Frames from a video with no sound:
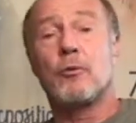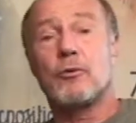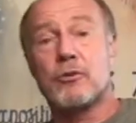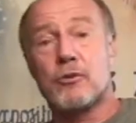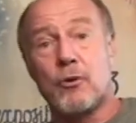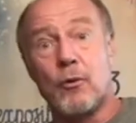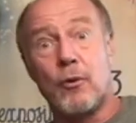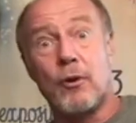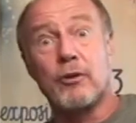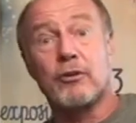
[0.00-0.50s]
was
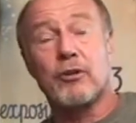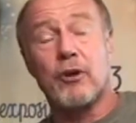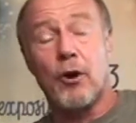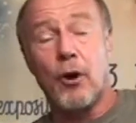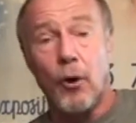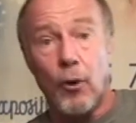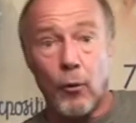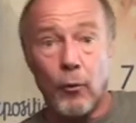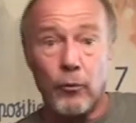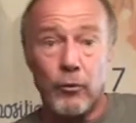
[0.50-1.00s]
going to
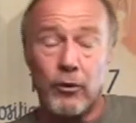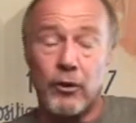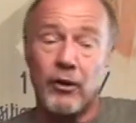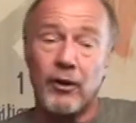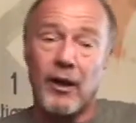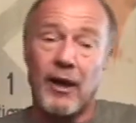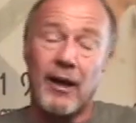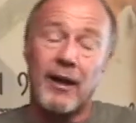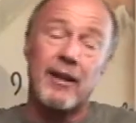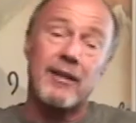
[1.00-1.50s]
own the
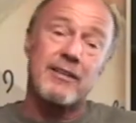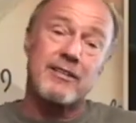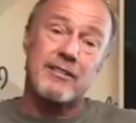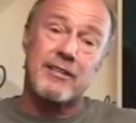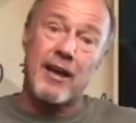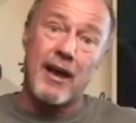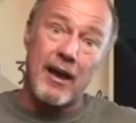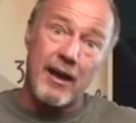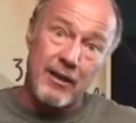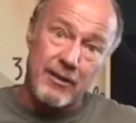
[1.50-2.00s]
United
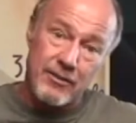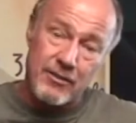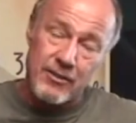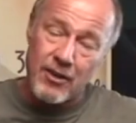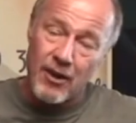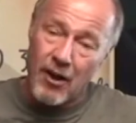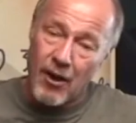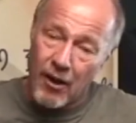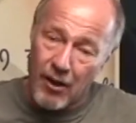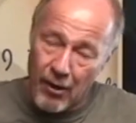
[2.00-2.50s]
States.
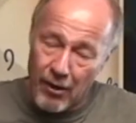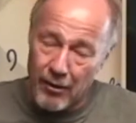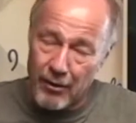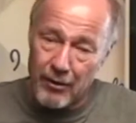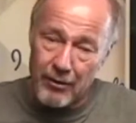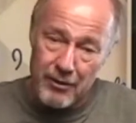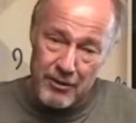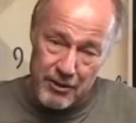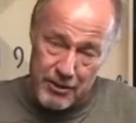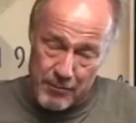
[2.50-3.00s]

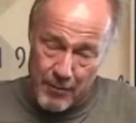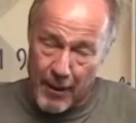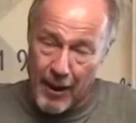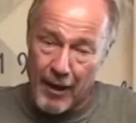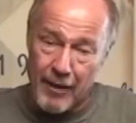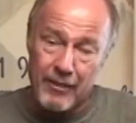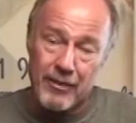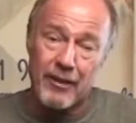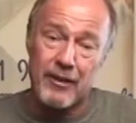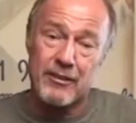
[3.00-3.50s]
All of these
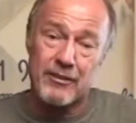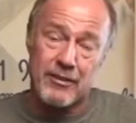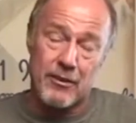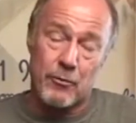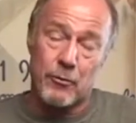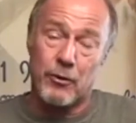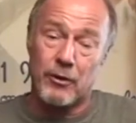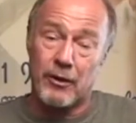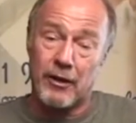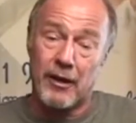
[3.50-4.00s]
bad things
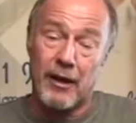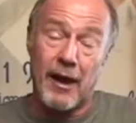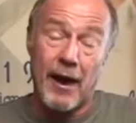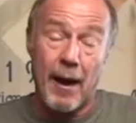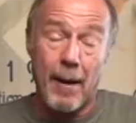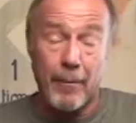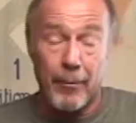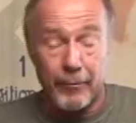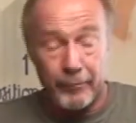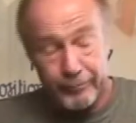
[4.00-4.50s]
that were going to
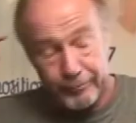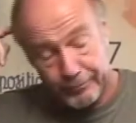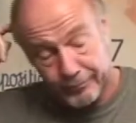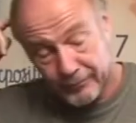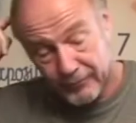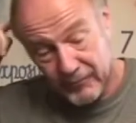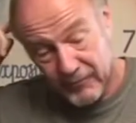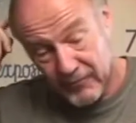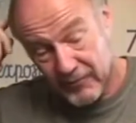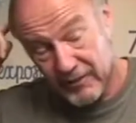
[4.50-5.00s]
happen.
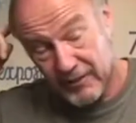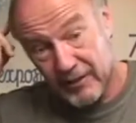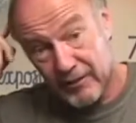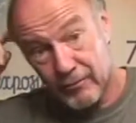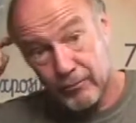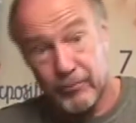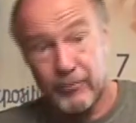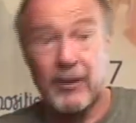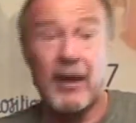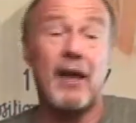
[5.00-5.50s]
The
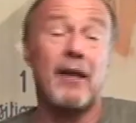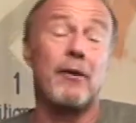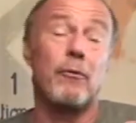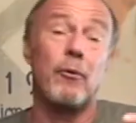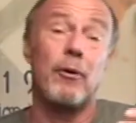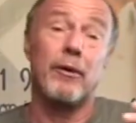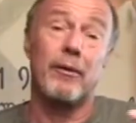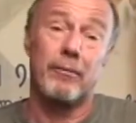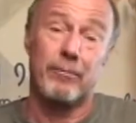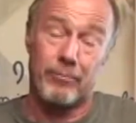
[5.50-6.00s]
kind of
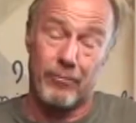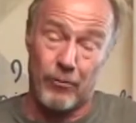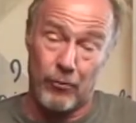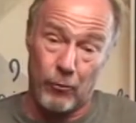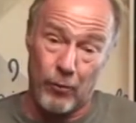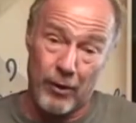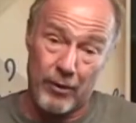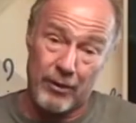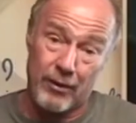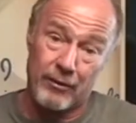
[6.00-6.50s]
way, the
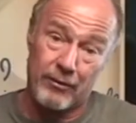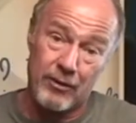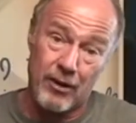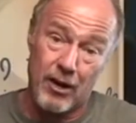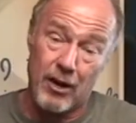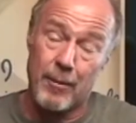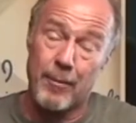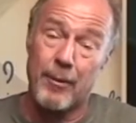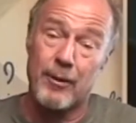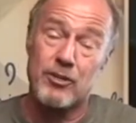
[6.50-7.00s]
way they
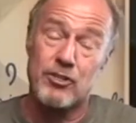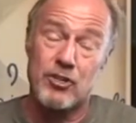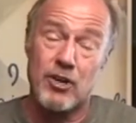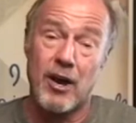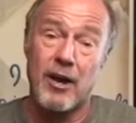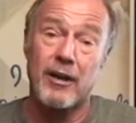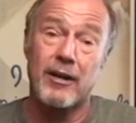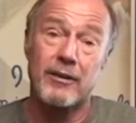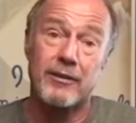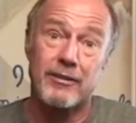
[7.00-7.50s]
talk about
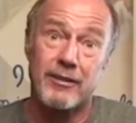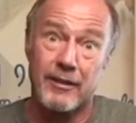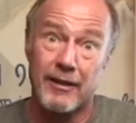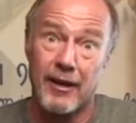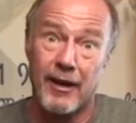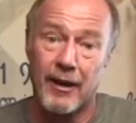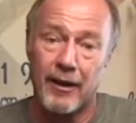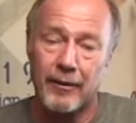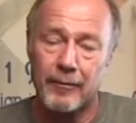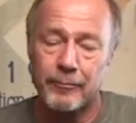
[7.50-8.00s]
China
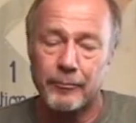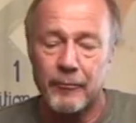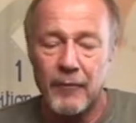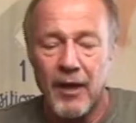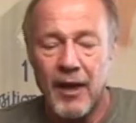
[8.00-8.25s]
today.